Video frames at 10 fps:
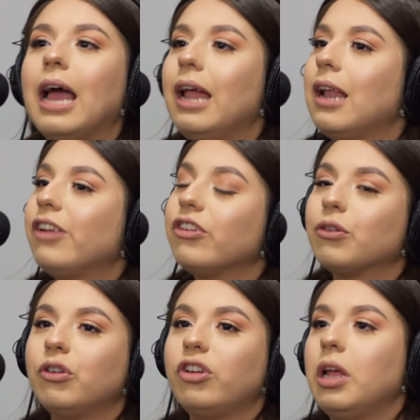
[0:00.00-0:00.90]
Not just
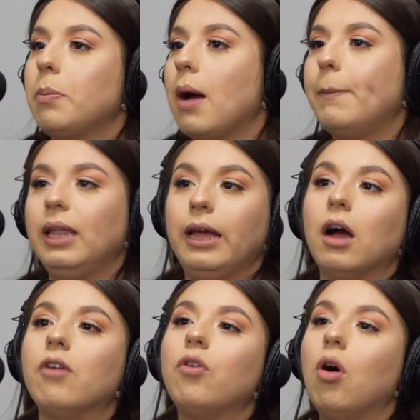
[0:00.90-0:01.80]
Christian hip hop, but like
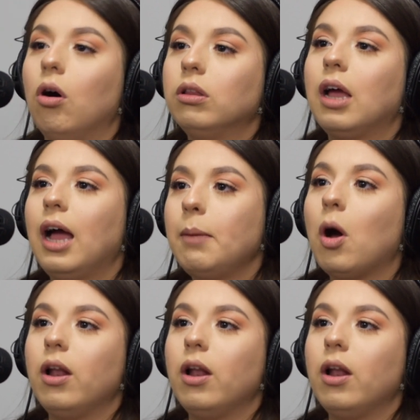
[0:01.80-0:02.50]
of all time.